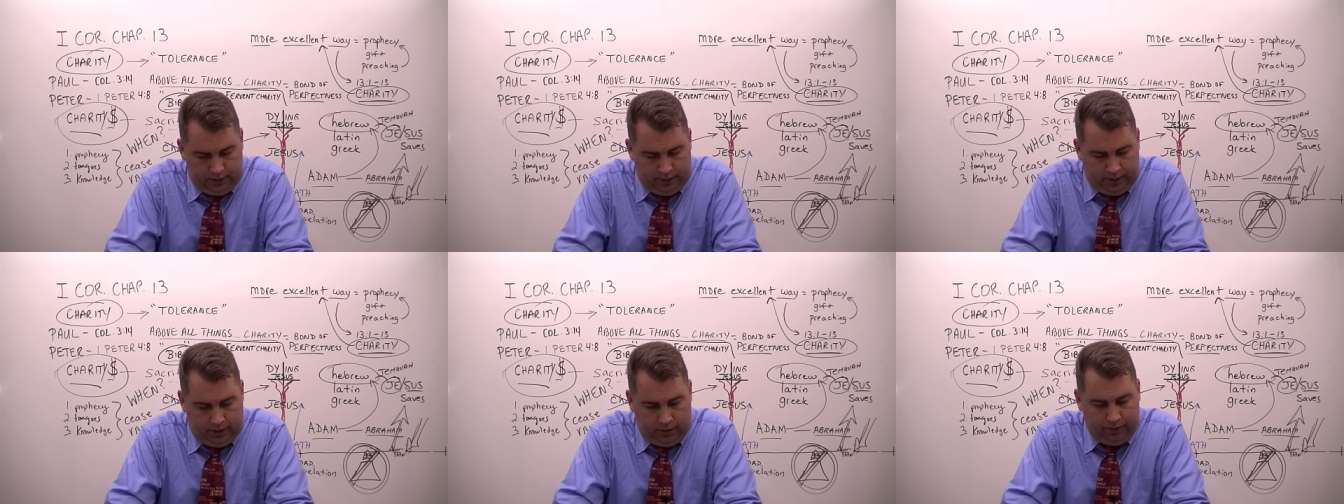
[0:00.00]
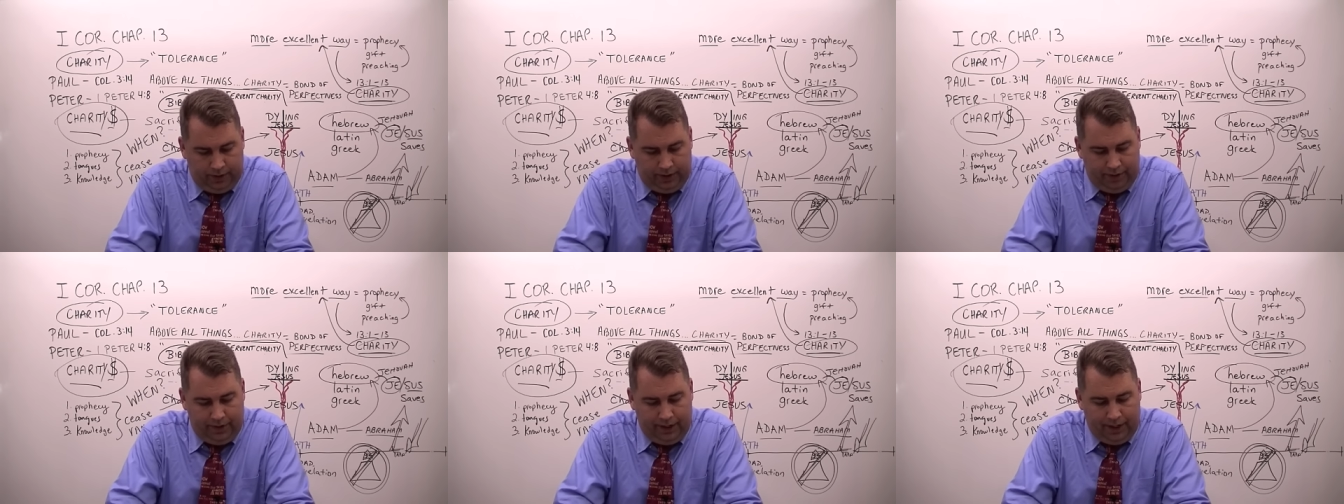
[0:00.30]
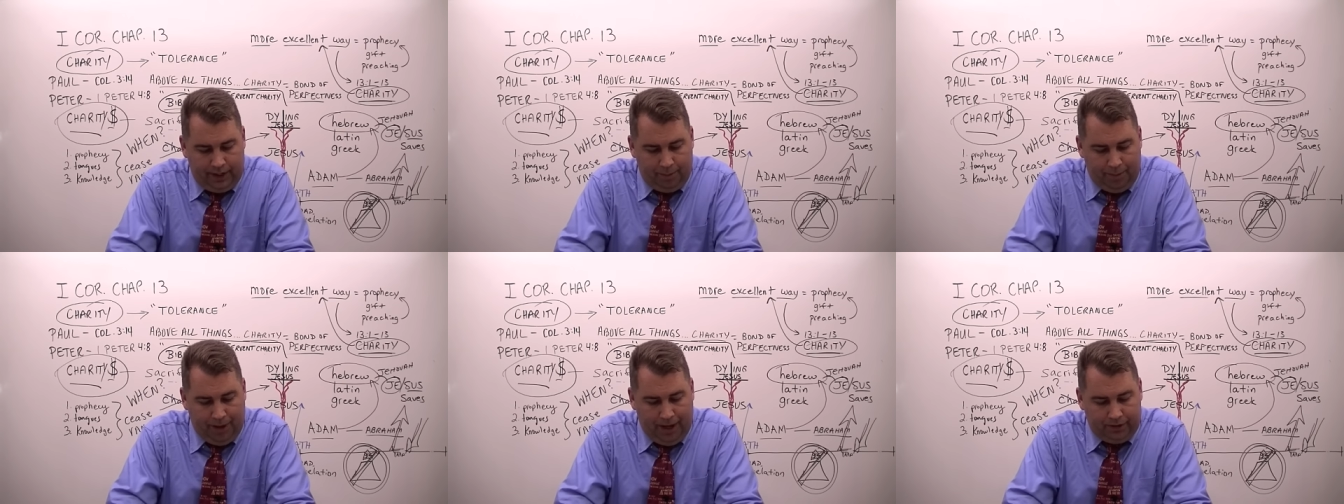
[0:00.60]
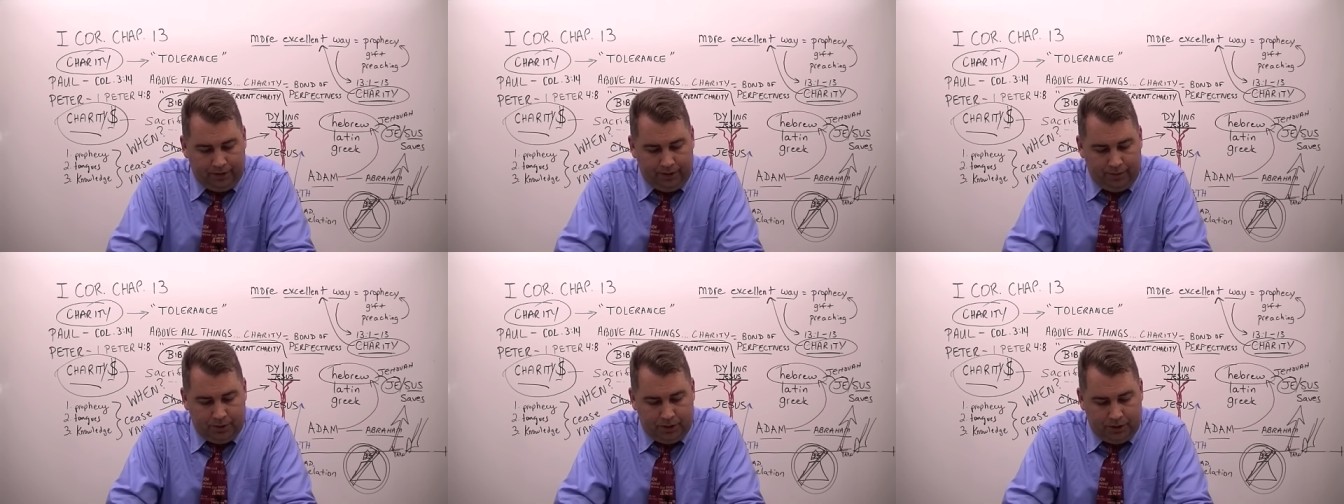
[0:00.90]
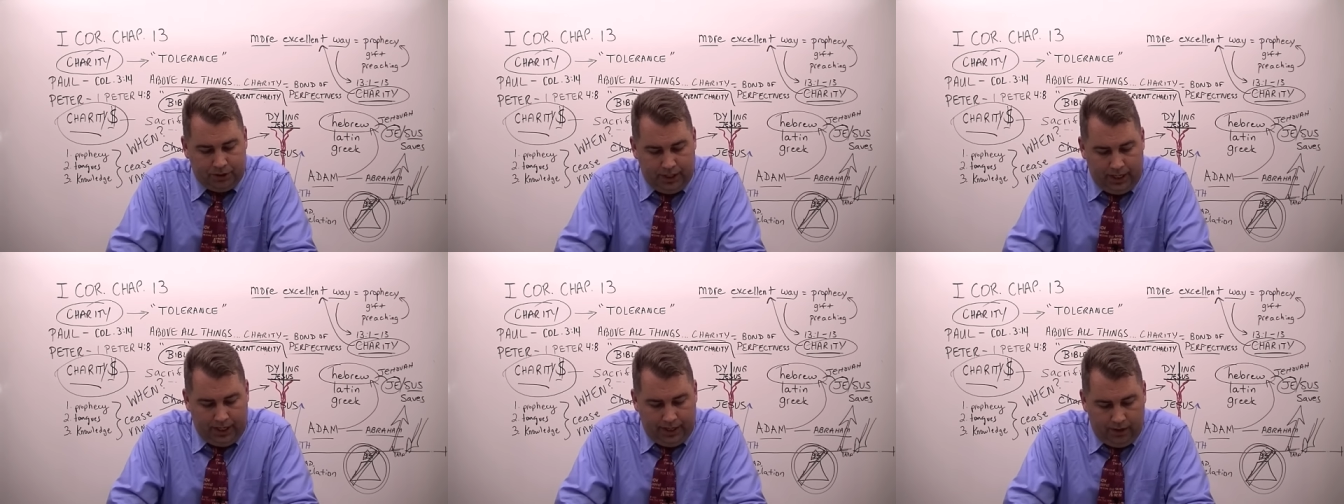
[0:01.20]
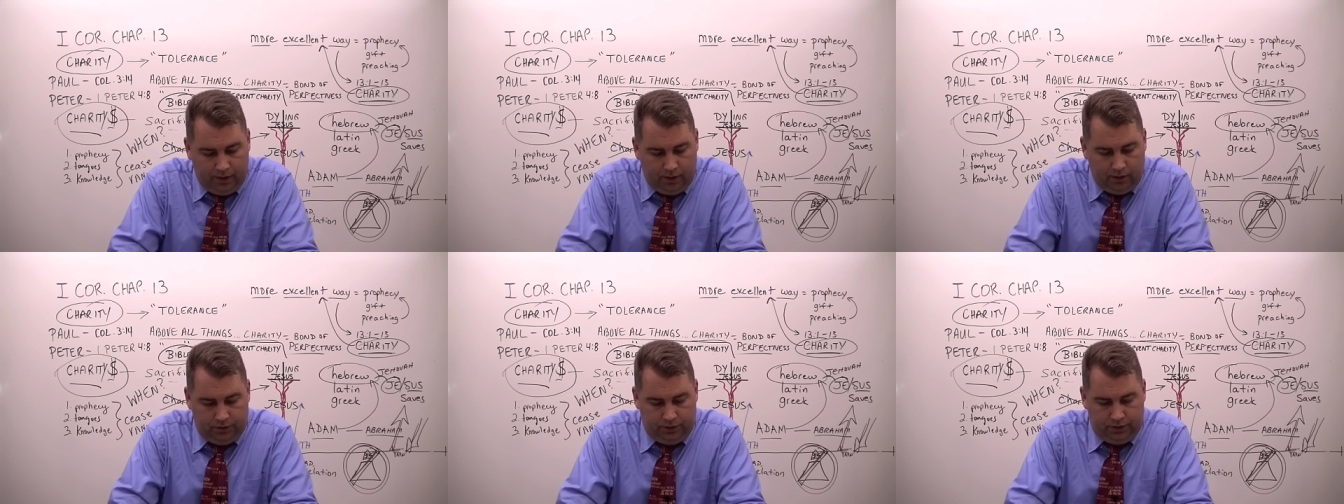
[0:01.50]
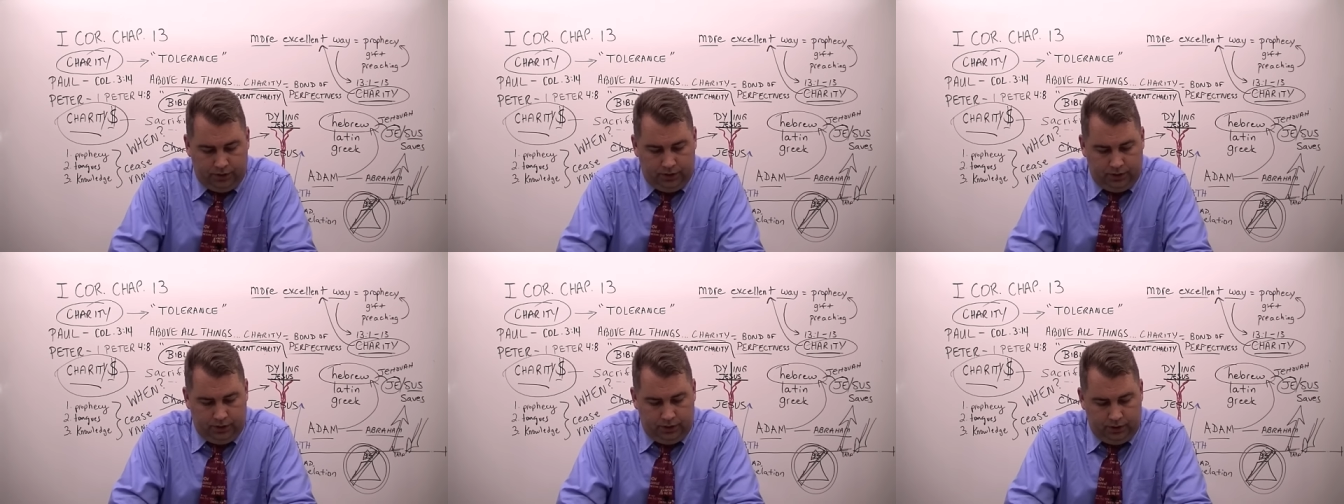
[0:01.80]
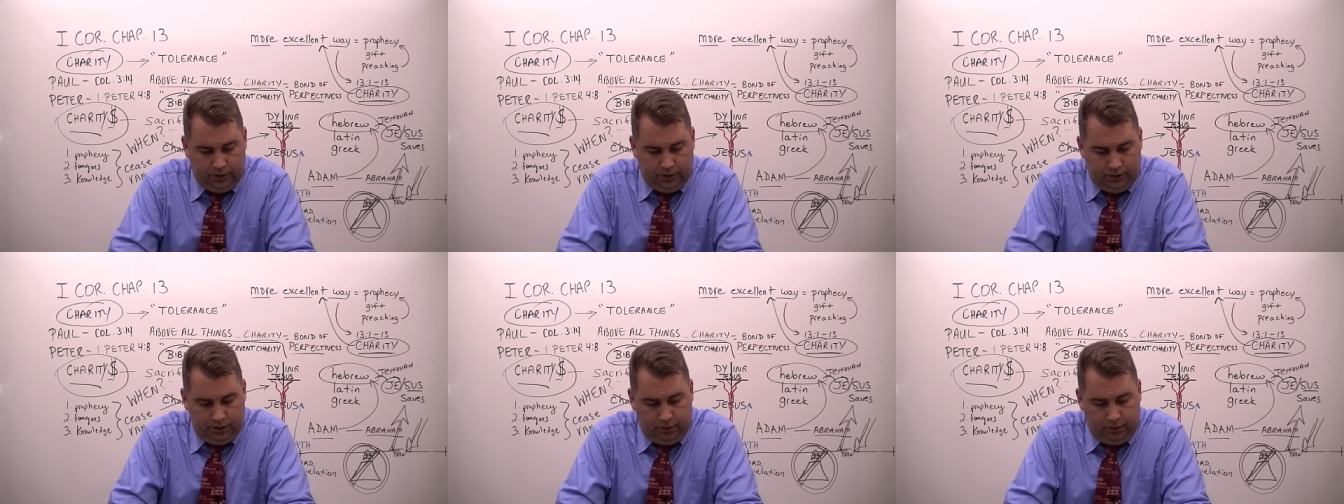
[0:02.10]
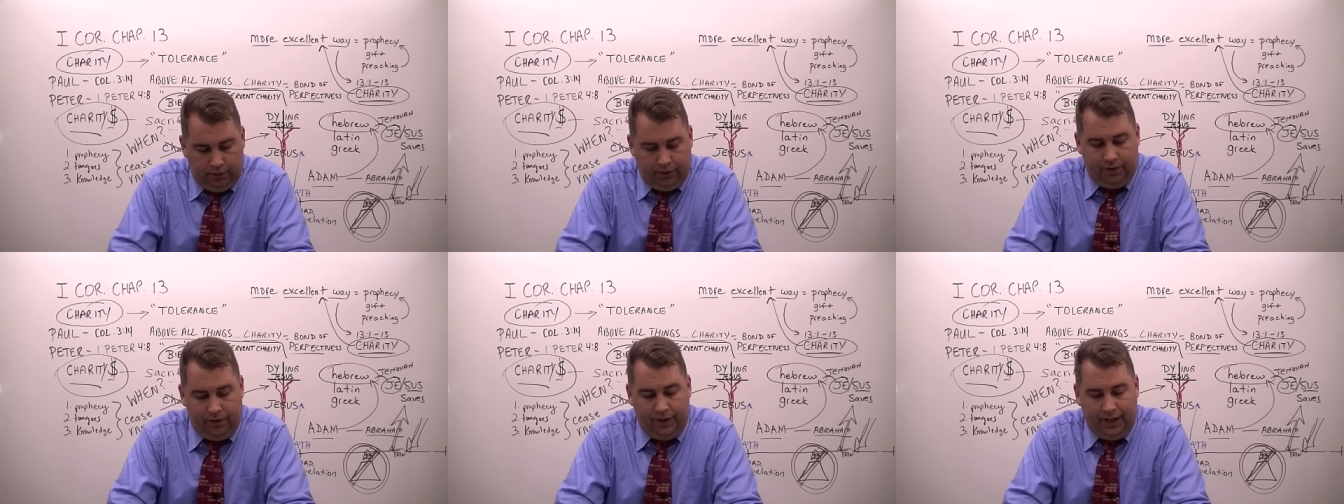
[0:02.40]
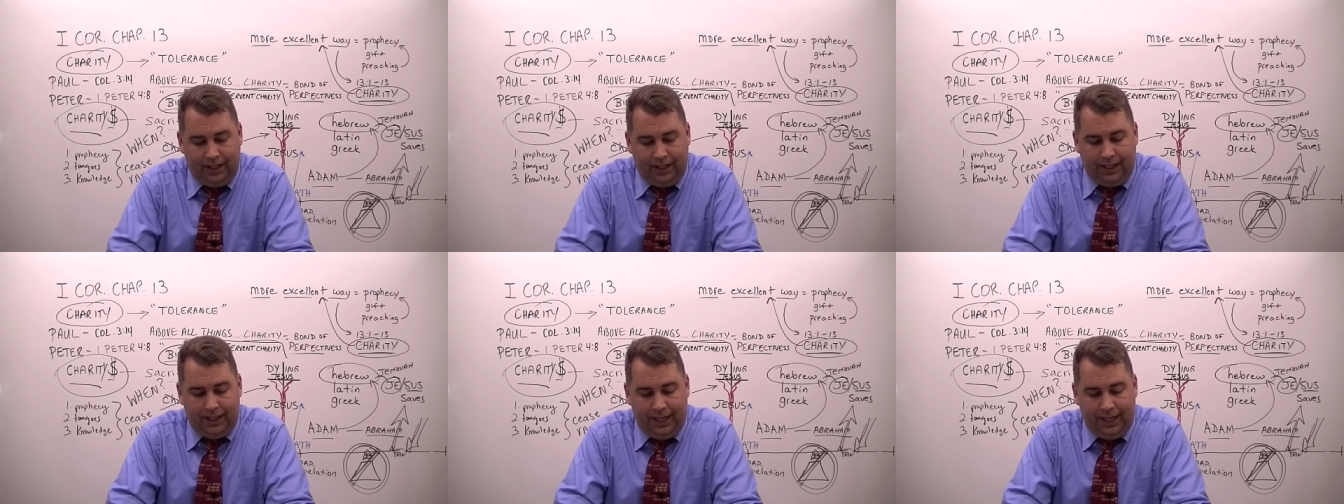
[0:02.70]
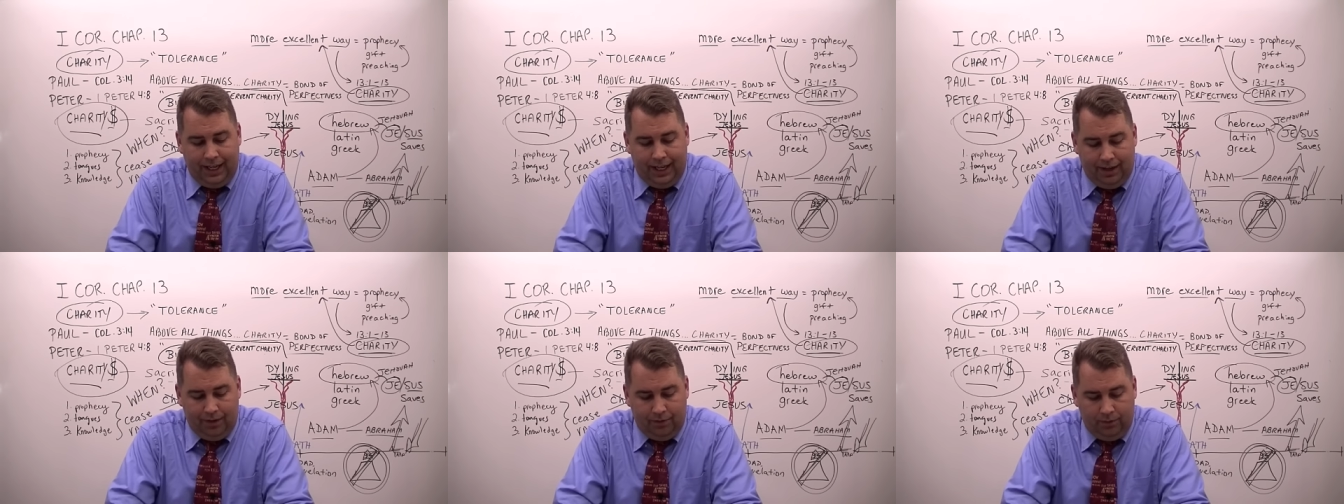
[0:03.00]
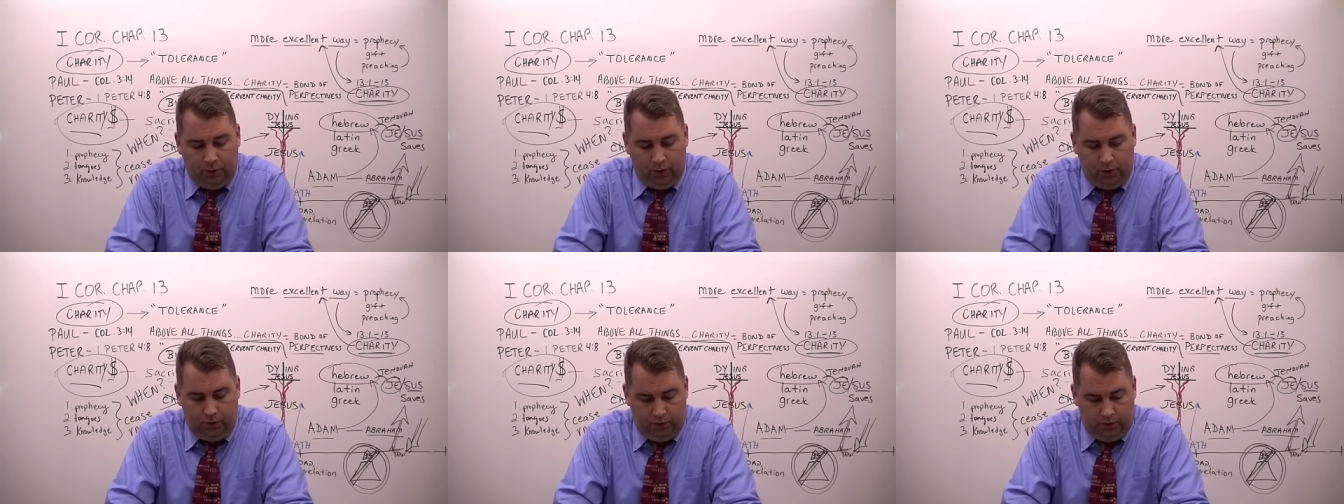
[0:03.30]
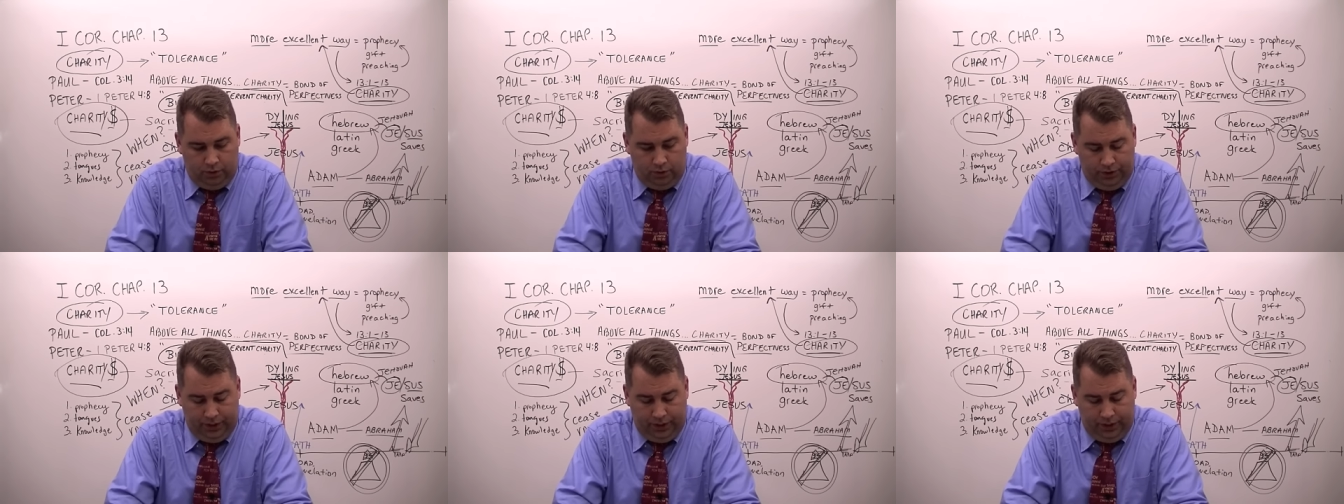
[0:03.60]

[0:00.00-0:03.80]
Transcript: They only think about themselves. They only think in evil.